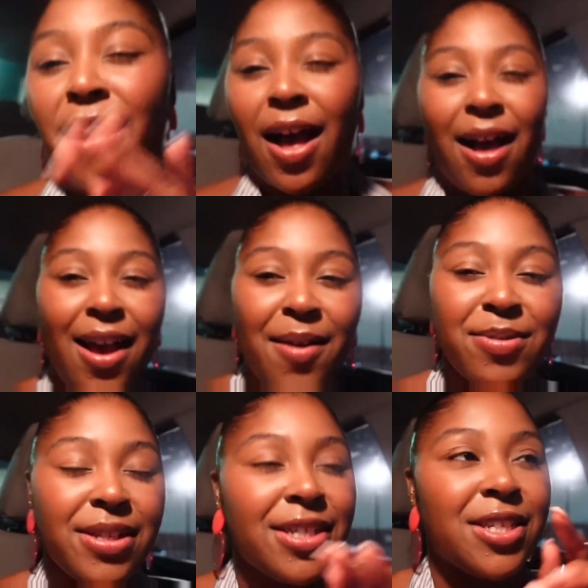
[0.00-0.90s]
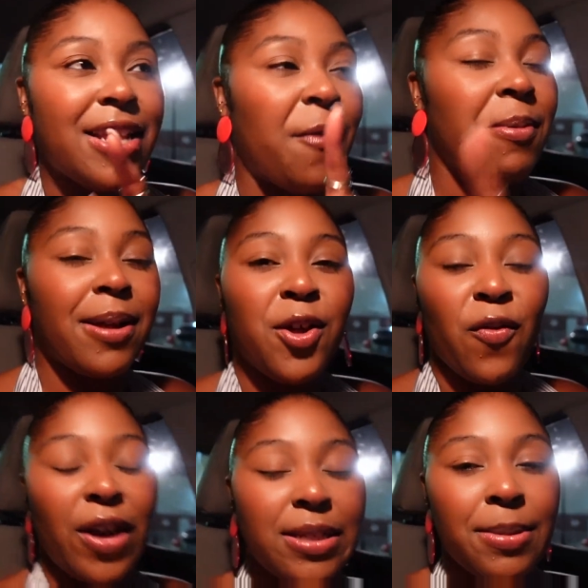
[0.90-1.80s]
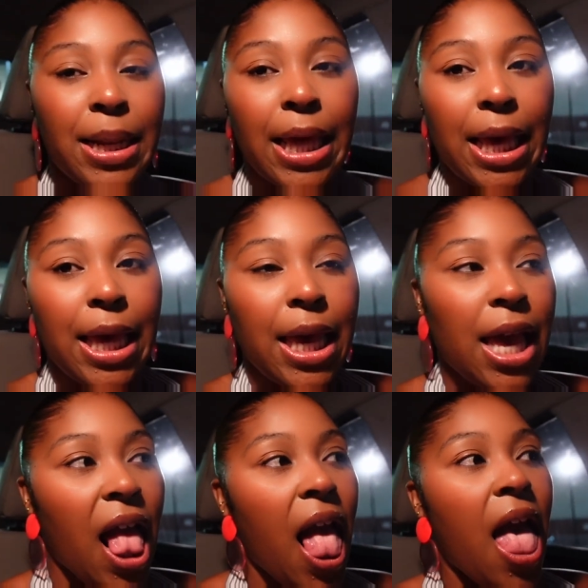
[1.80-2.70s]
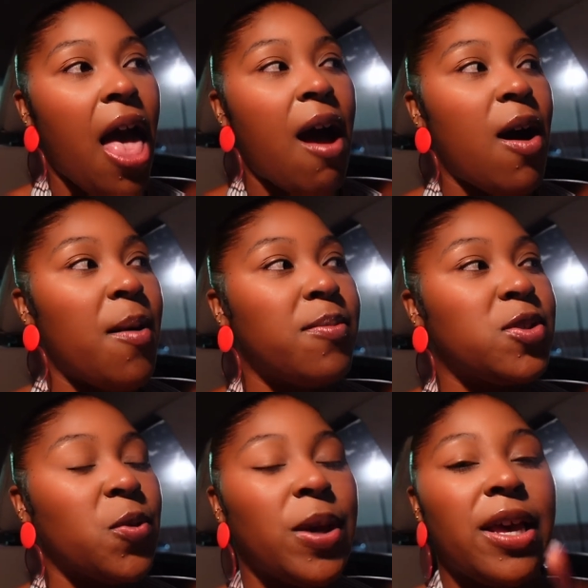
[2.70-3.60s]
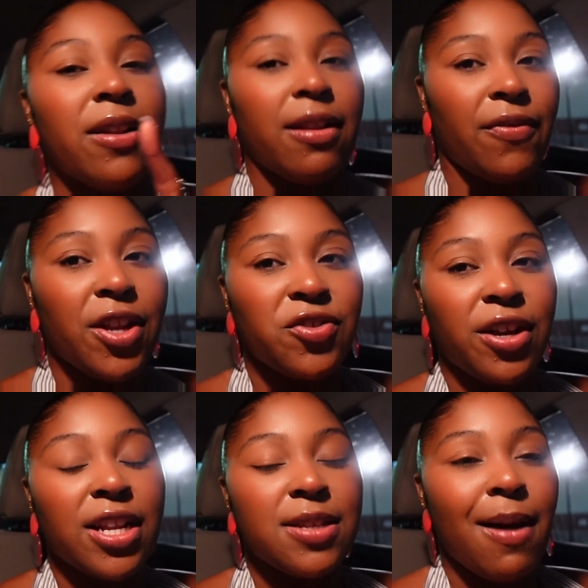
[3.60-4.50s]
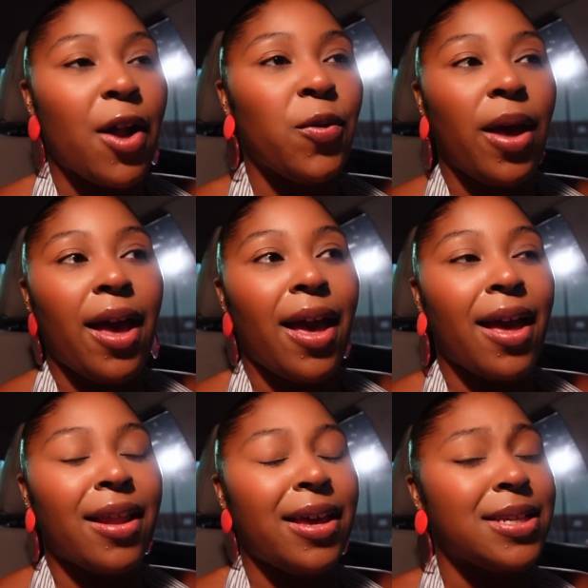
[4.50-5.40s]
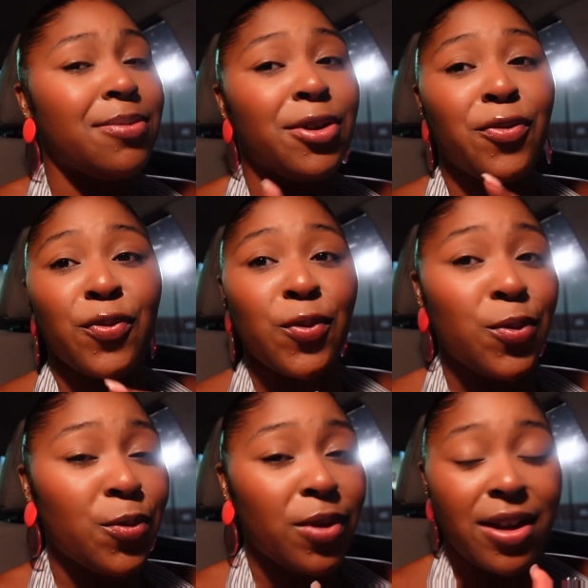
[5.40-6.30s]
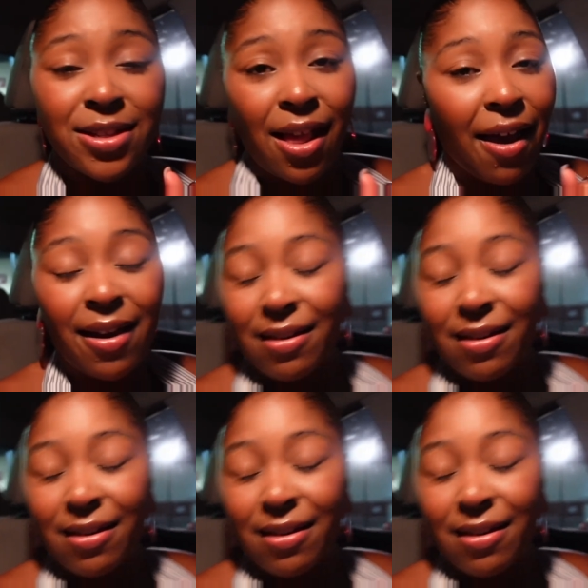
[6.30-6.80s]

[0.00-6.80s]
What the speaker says: Vibes, and just now we about to go find something to eat. So we can finish drinking this bottle and eat some good food, because like,